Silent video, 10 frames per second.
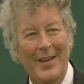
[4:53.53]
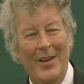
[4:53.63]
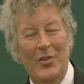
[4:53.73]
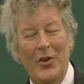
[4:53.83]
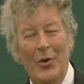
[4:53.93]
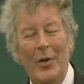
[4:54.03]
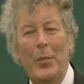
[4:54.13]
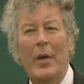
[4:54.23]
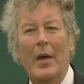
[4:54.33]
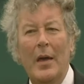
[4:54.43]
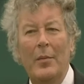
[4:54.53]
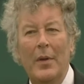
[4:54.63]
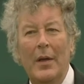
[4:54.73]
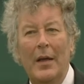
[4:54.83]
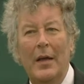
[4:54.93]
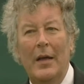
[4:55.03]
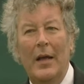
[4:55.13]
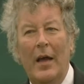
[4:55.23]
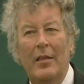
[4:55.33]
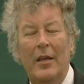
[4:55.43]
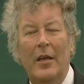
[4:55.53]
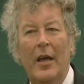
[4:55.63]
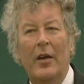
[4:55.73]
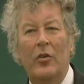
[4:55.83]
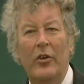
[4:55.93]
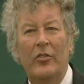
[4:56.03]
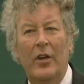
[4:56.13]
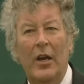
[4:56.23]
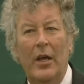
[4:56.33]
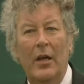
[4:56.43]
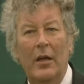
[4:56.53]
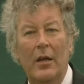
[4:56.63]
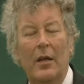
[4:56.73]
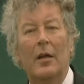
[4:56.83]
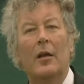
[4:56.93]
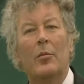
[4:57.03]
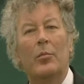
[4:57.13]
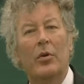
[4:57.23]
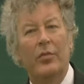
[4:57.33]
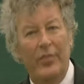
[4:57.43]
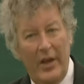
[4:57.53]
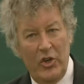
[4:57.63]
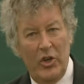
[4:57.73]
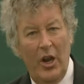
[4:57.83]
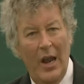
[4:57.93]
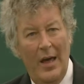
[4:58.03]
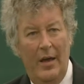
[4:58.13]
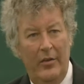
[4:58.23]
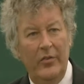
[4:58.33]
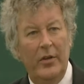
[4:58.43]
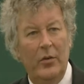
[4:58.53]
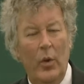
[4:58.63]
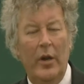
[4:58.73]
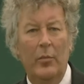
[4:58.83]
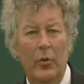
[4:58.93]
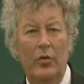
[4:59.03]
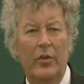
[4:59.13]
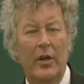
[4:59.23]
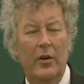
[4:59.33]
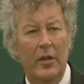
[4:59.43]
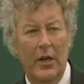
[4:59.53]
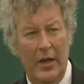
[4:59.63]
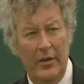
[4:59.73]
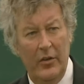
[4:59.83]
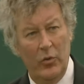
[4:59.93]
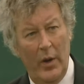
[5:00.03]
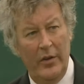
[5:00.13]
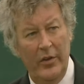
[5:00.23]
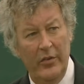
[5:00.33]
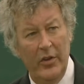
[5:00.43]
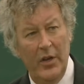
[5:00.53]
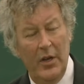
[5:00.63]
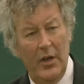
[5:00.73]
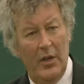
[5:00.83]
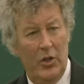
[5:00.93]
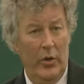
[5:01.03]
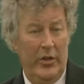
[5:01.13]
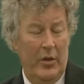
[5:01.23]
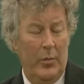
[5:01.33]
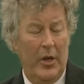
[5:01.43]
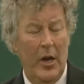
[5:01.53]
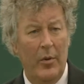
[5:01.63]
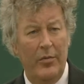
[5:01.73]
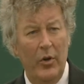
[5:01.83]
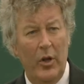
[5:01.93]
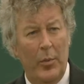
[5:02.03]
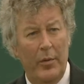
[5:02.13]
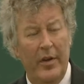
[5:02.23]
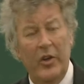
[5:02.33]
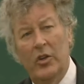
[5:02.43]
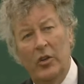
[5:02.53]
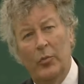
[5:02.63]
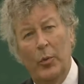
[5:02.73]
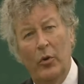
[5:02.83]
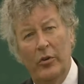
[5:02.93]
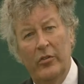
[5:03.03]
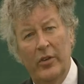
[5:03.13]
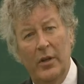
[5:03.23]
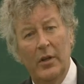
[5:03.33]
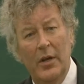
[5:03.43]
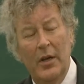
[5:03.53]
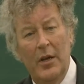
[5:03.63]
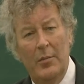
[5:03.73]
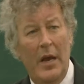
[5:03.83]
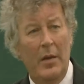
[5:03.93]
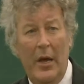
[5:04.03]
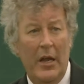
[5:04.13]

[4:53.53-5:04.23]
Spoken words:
So it became, I think, increasingly professionalized when it moved here in the 1920s. though it didn't become a fully professional sport until many, many